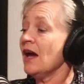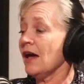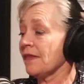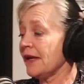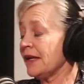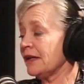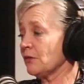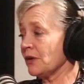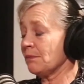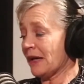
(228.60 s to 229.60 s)
And then
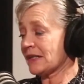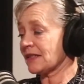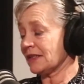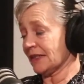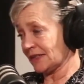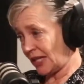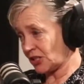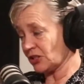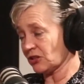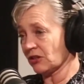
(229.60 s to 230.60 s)
we basically
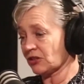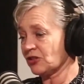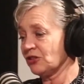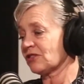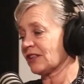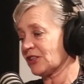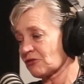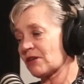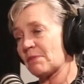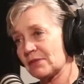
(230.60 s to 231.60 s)
attach it to the tooth, and you
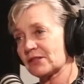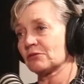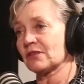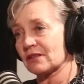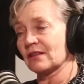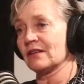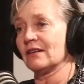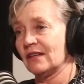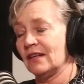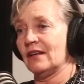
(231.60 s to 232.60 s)
wrap it with
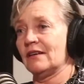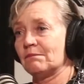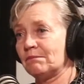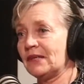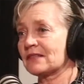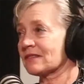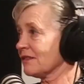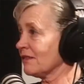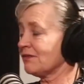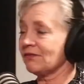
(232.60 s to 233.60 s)
a piece
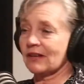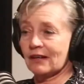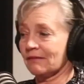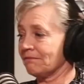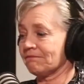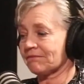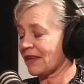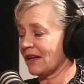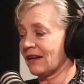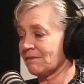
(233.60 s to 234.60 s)
of
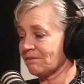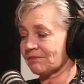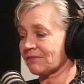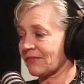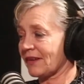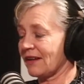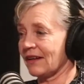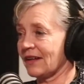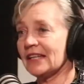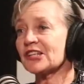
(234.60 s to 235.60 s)

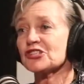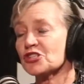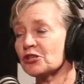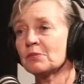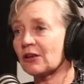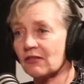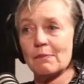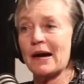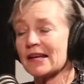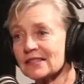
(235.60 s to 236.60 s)
inner tubing of a
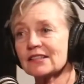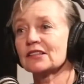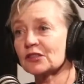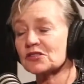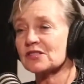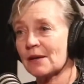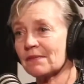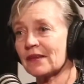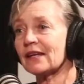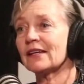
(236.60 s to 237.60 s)
bicycle or
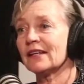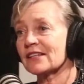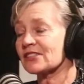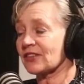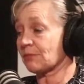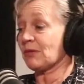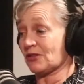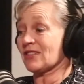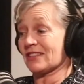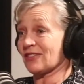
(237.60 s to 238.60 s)
something, so that,
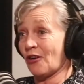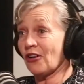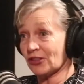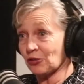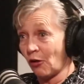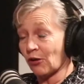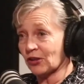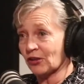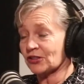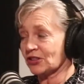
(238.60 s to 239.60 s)
because it's hard to hold
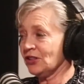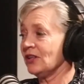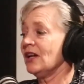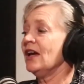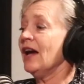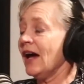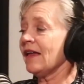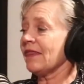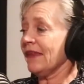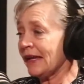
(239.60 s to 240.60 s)
on to.
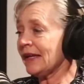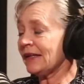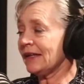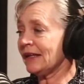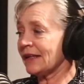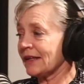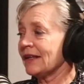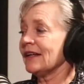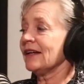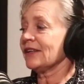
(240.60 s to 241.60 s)
And then
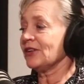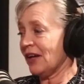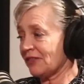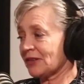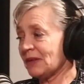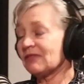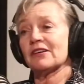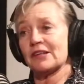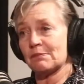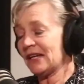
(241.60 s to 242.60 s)
you have to be
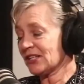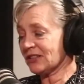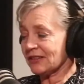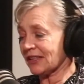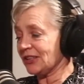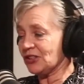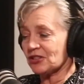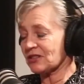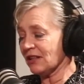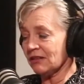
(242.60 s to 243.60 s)
very patient, and you
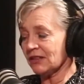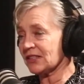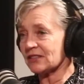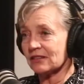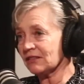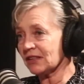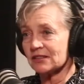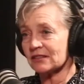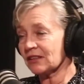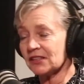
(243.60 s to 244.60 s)
slowly
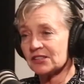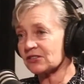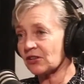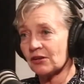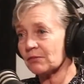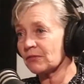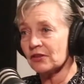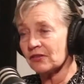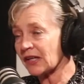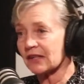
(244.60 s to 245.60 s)
start
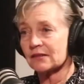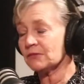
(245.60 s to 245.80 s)
moving it.